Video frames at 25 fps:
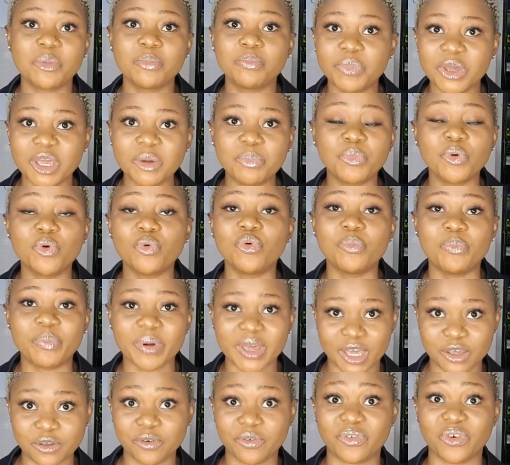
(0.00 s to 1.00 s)
people will
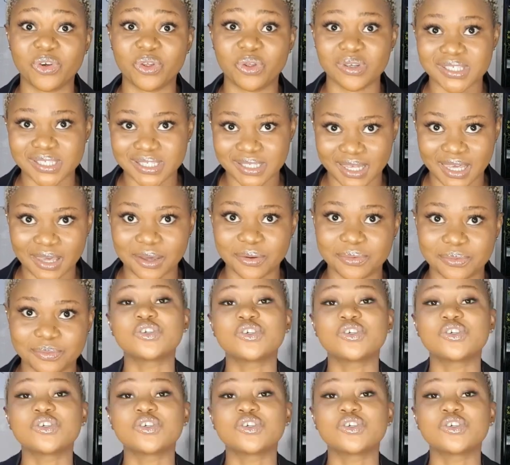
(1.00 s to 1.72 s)
pay you for your skill.